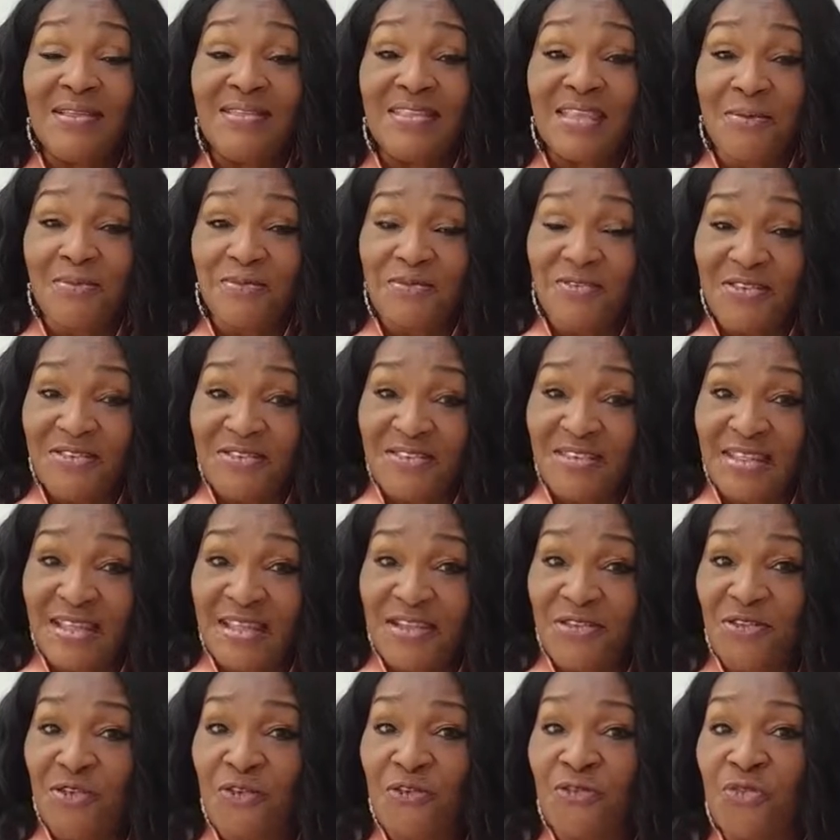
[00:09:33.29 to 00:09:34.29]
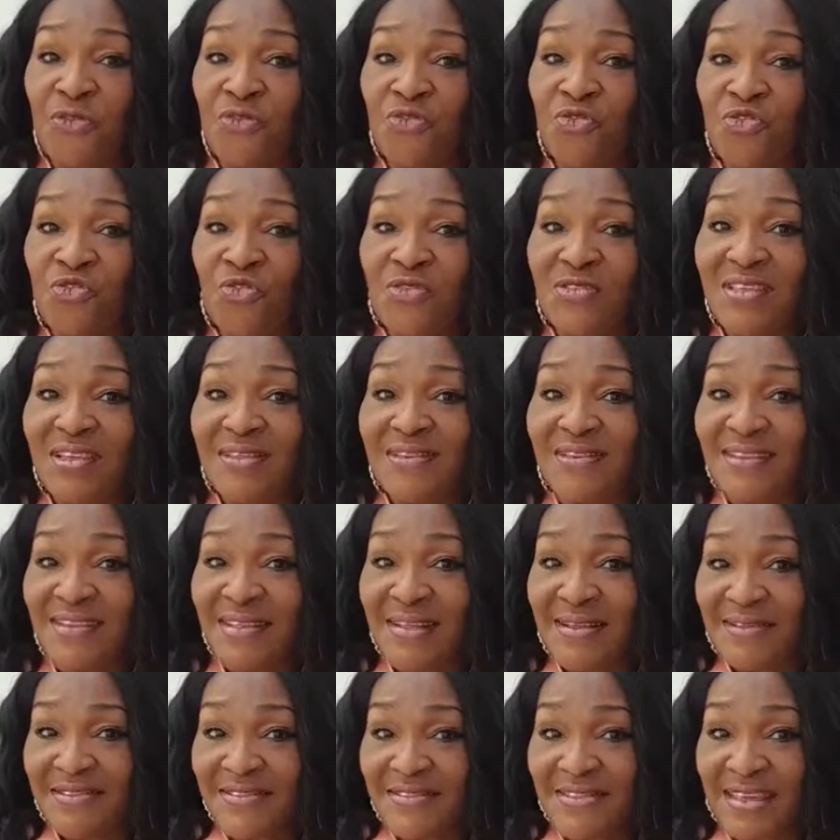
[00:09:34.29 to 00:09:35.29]
deputy senator from
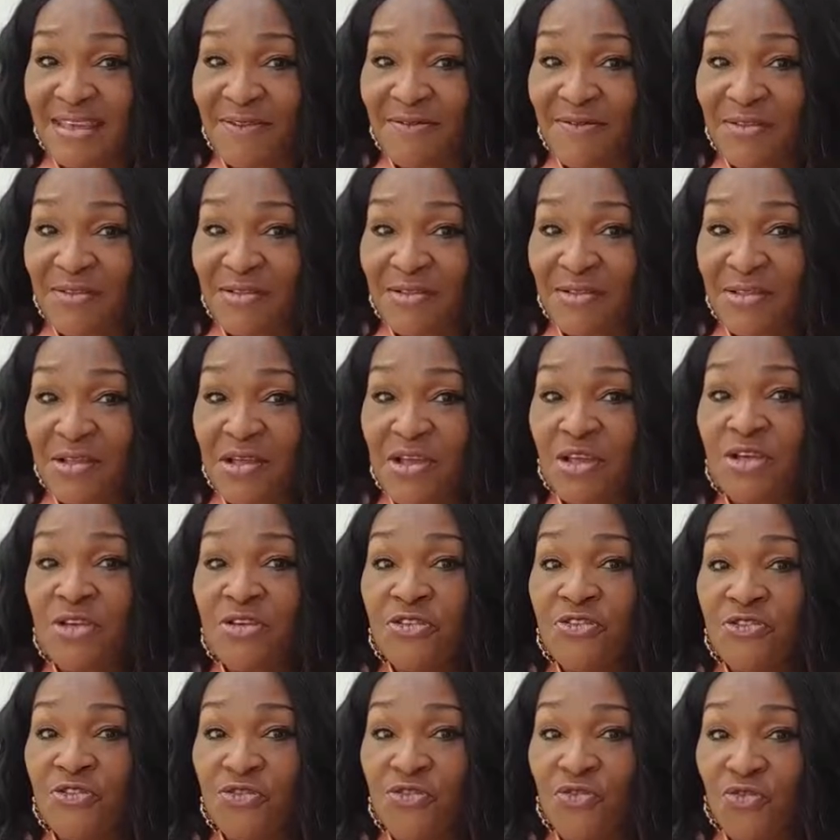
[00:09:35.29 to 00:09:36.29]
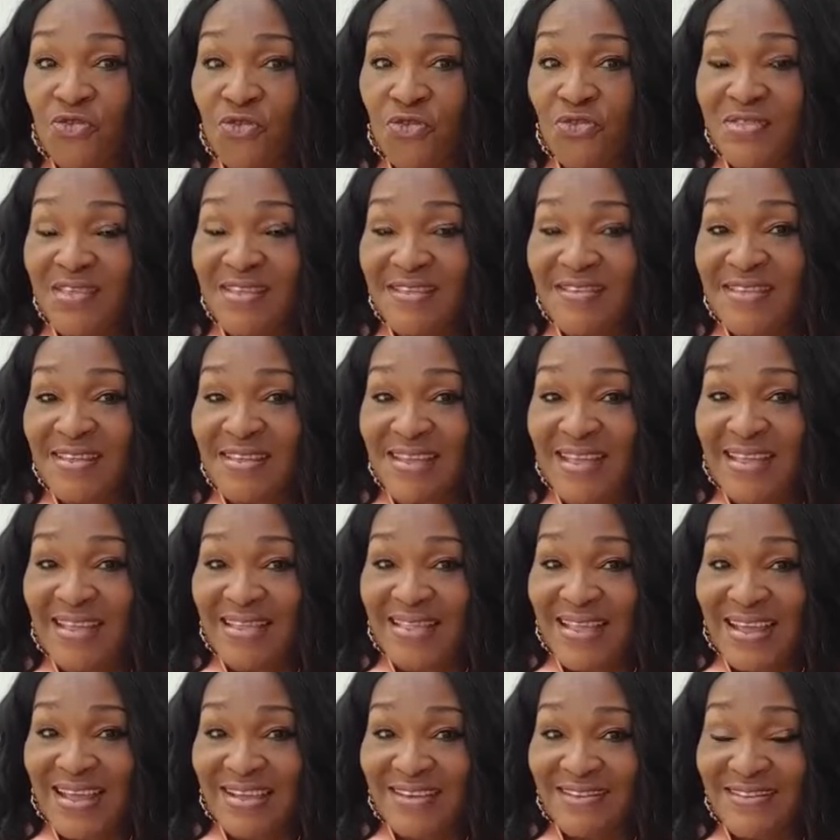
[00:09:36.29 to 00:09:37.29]
2007 to
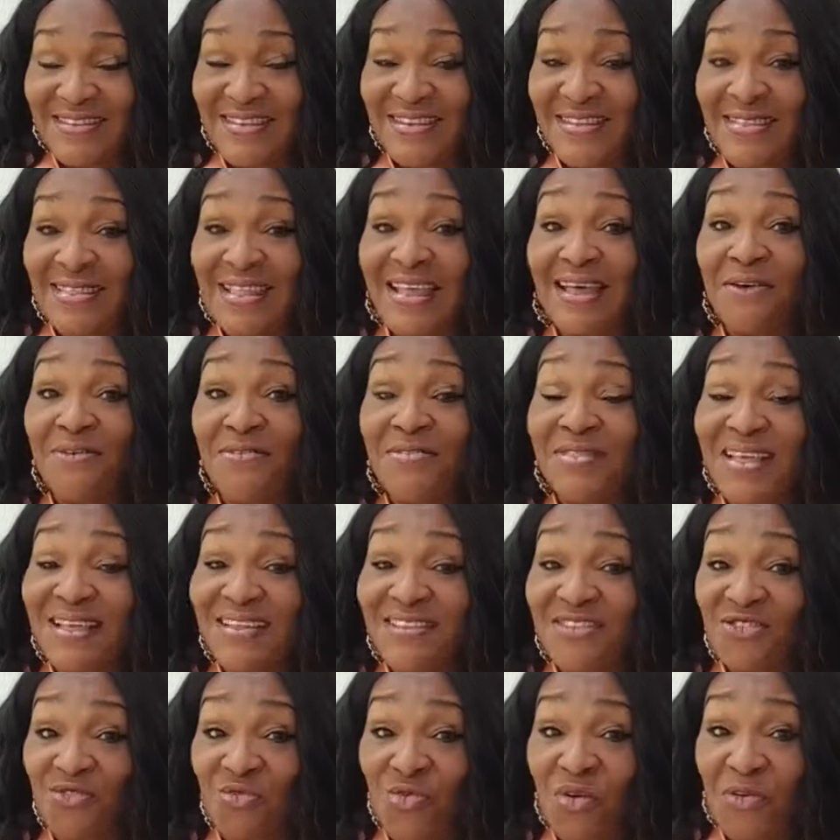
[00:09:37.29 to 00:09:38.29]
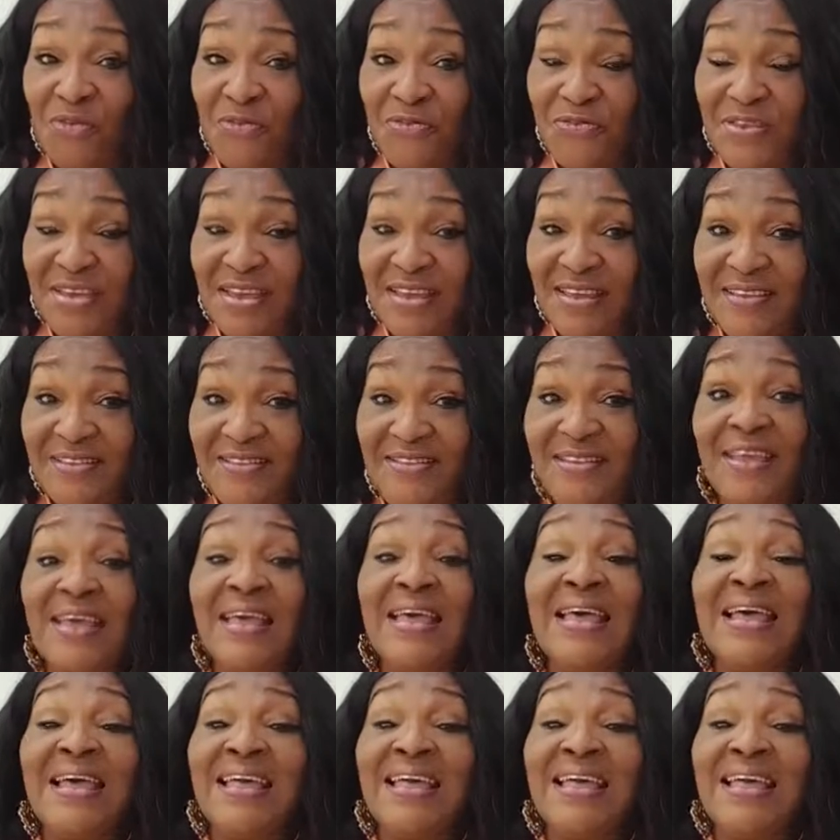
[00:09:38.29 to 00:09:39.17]
2019. Now, that's 12 years.